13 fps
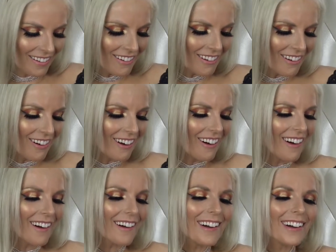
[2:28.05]

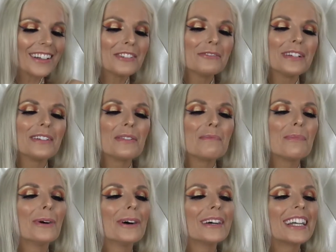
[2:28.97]
Aww, you even
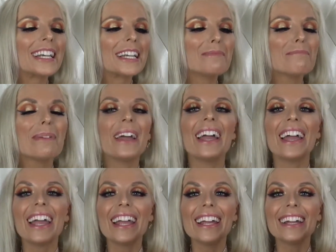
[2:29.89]
put it in
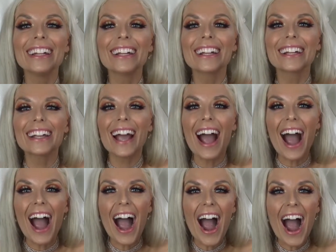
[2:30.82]
pink.
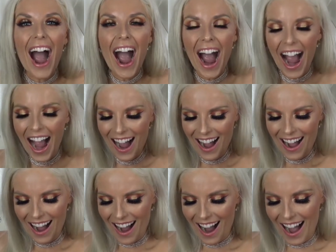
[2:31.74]

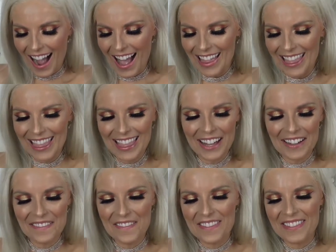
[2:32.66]
I
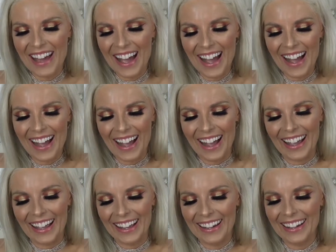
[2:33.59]
love
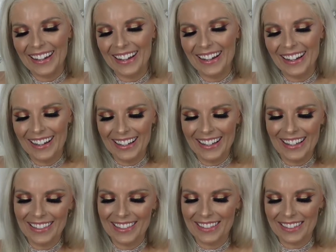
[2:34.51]
that.
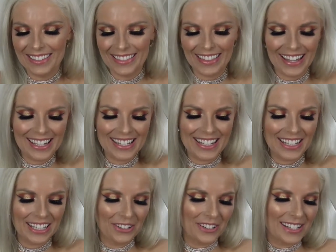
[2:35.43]
That is the
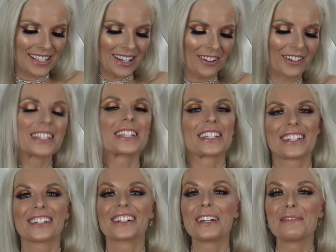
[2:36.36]
cutest. Oh, this
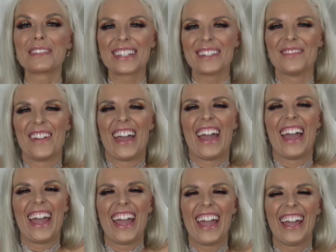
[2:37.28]
is your Ipsy
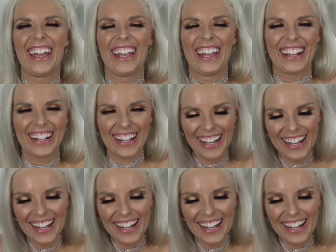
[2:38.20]
bag.